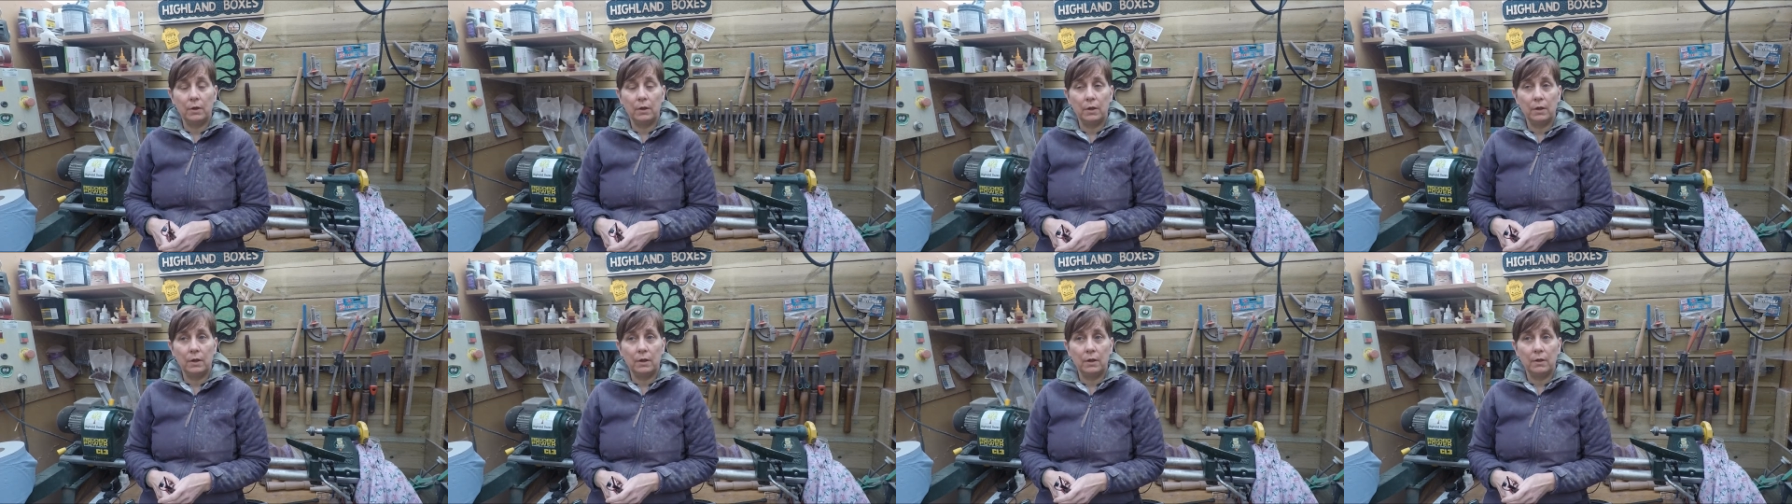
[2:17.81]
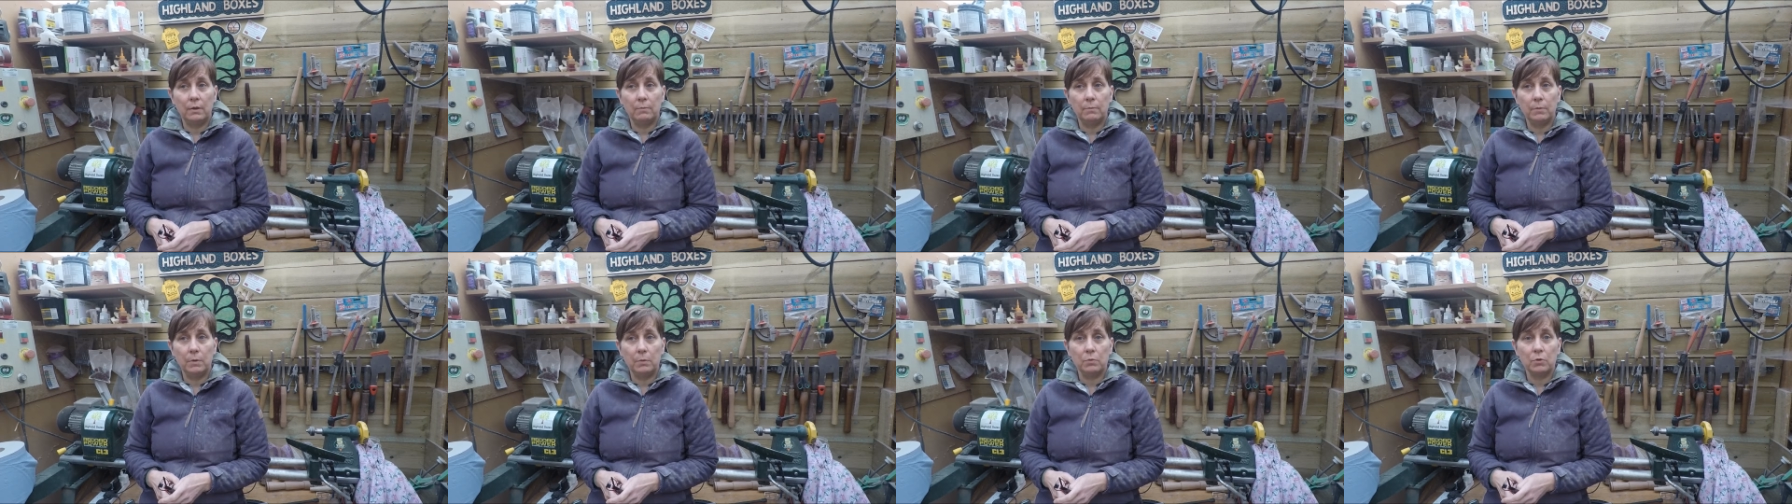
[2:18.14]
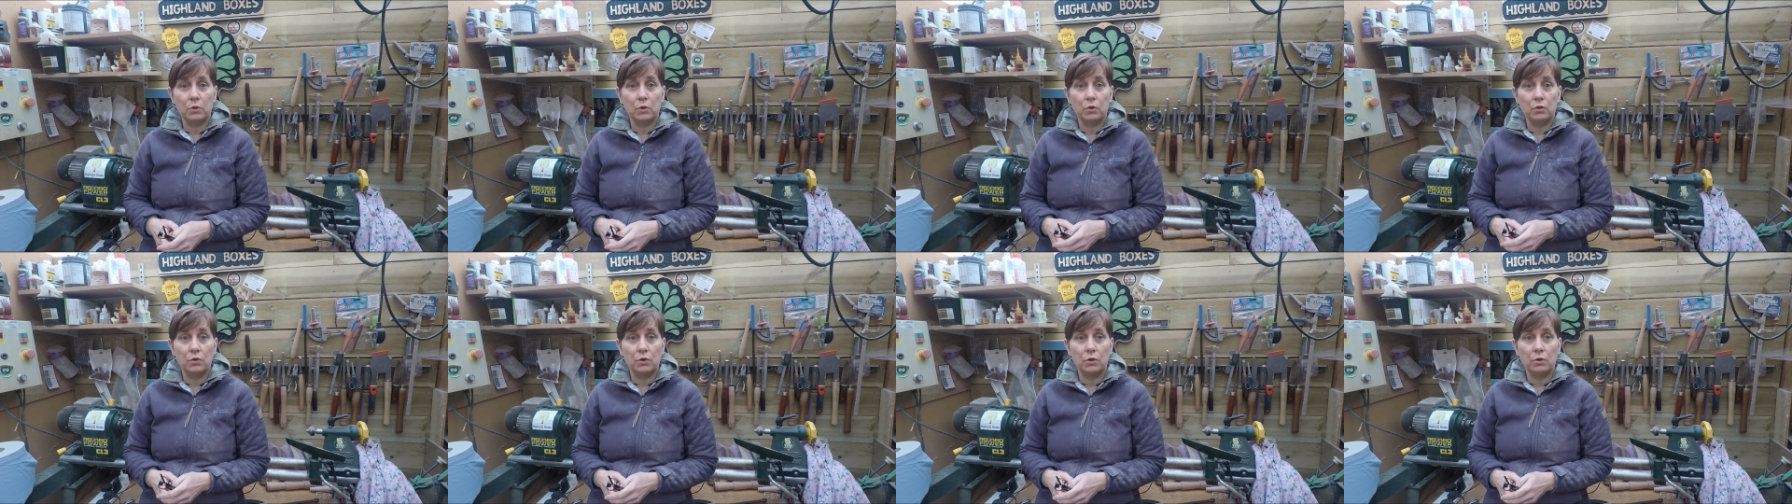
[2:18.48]
It was
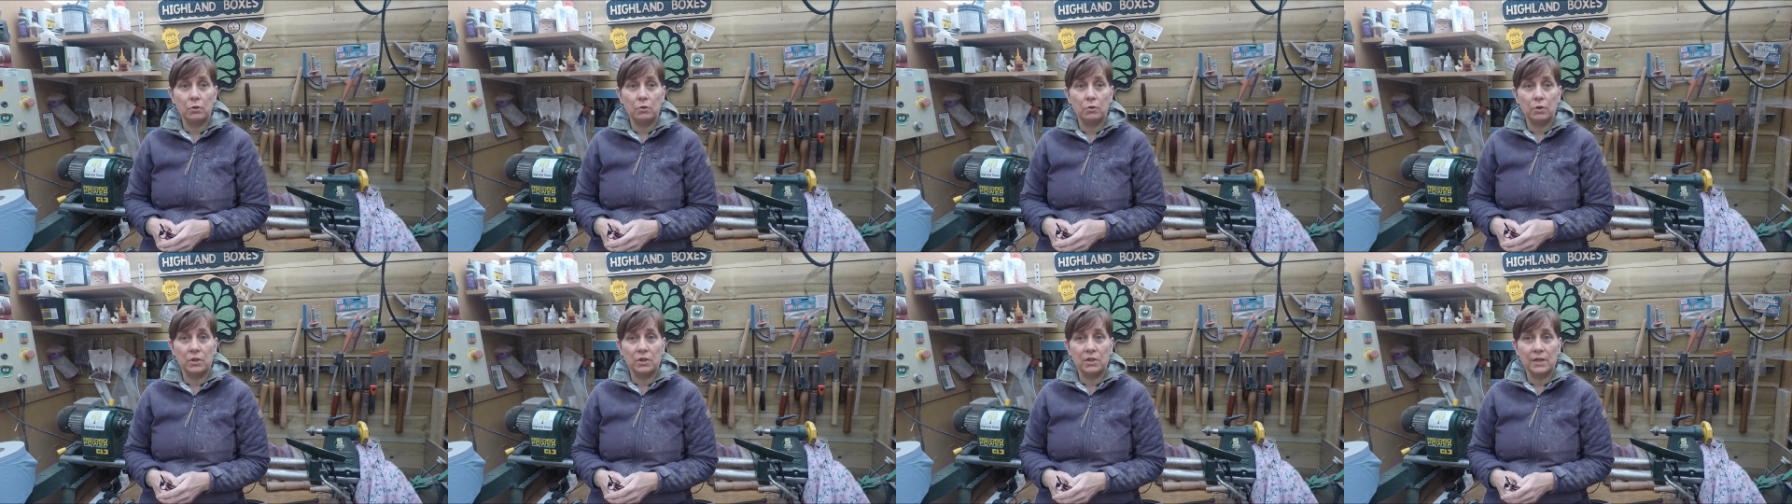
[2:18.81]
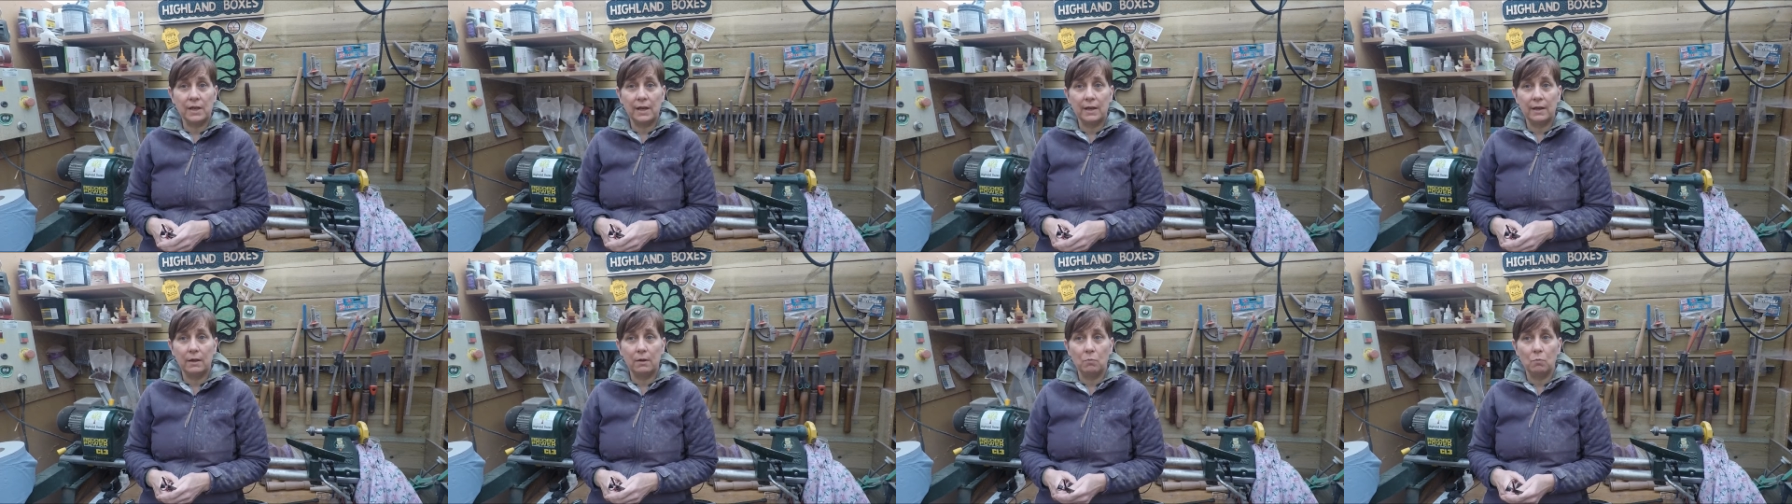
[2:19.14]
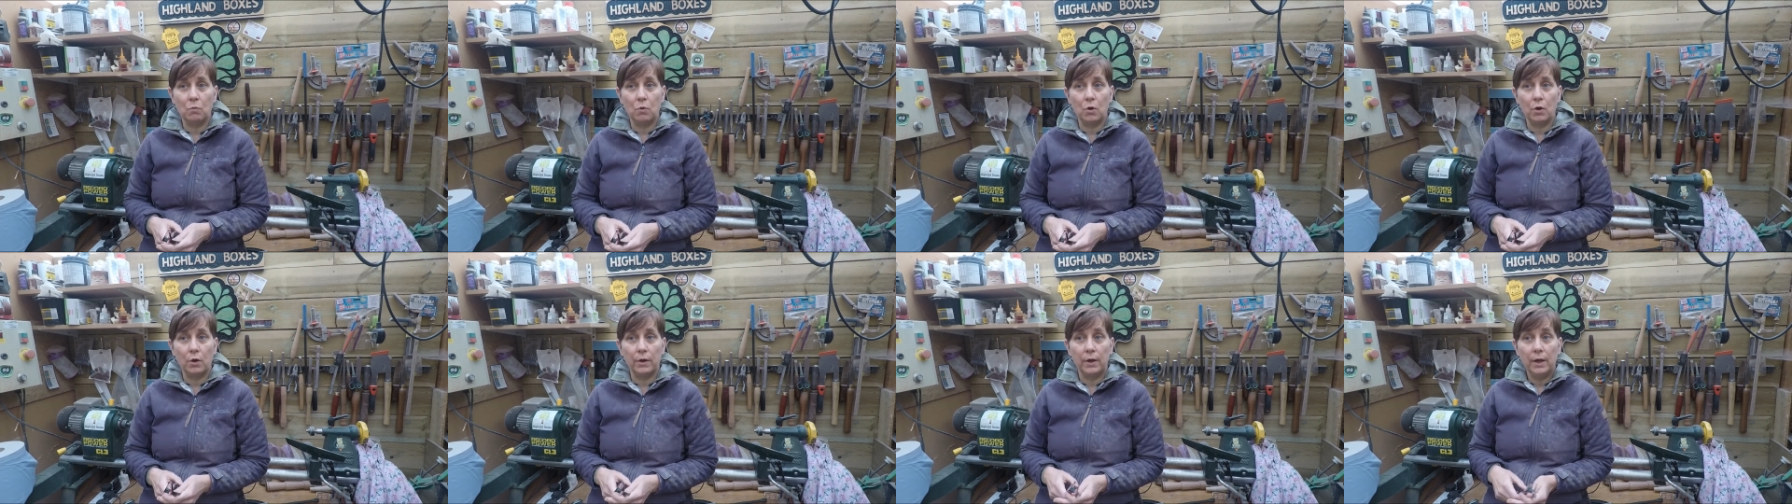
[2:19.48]
good to do the second
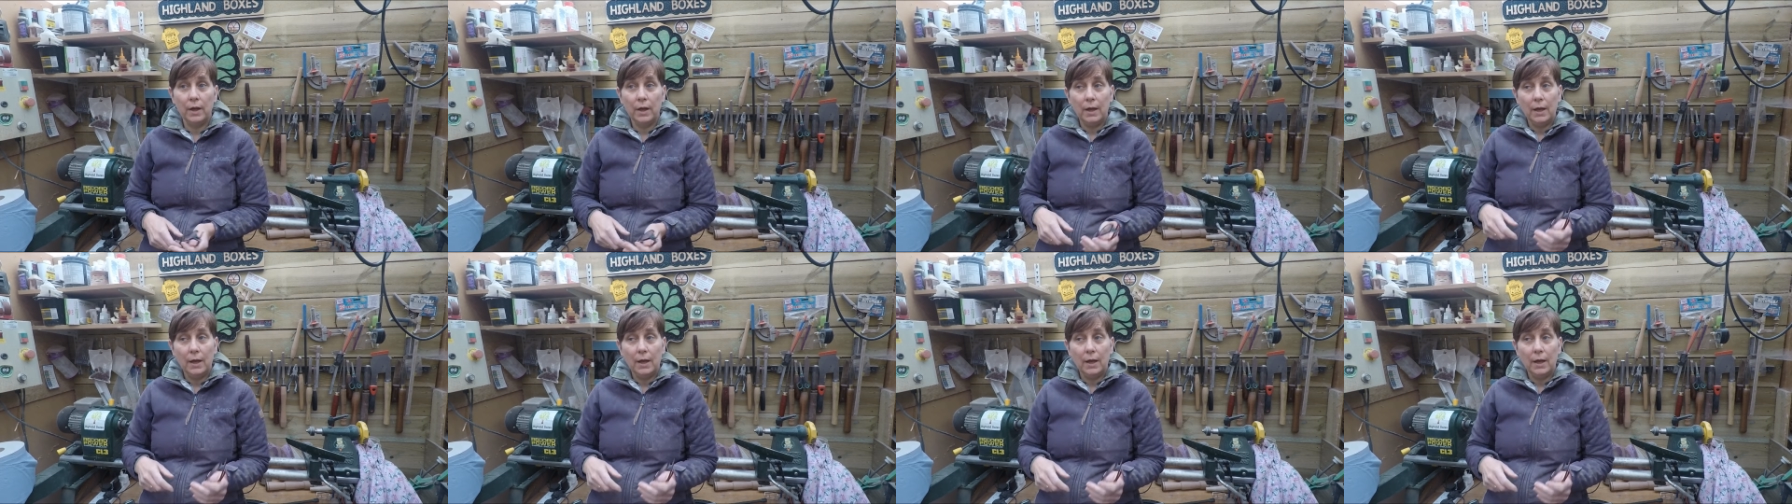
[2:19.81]
one,